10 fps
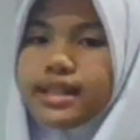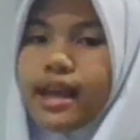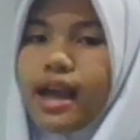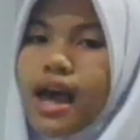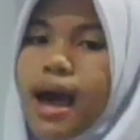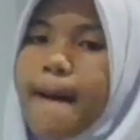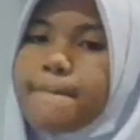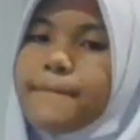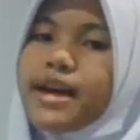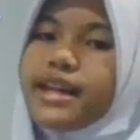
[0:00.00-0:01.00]
Math is
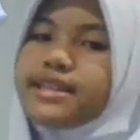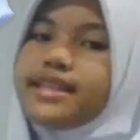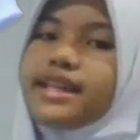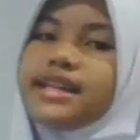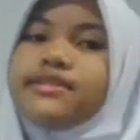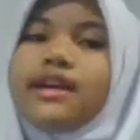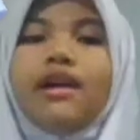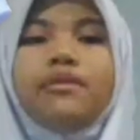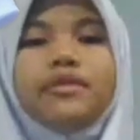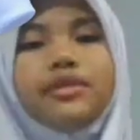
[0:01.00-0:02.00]
there to help you.
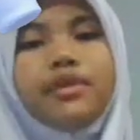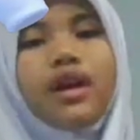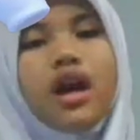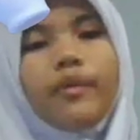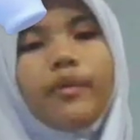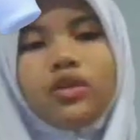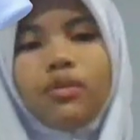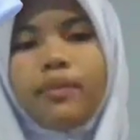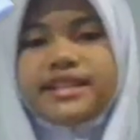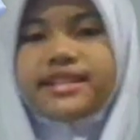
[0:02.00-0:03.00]
When you buy something
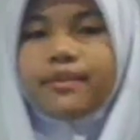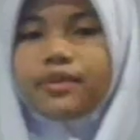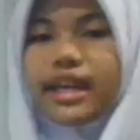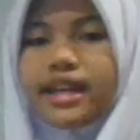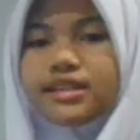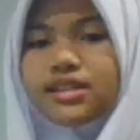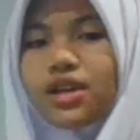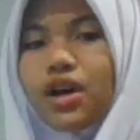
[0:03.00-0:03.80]
at a store, you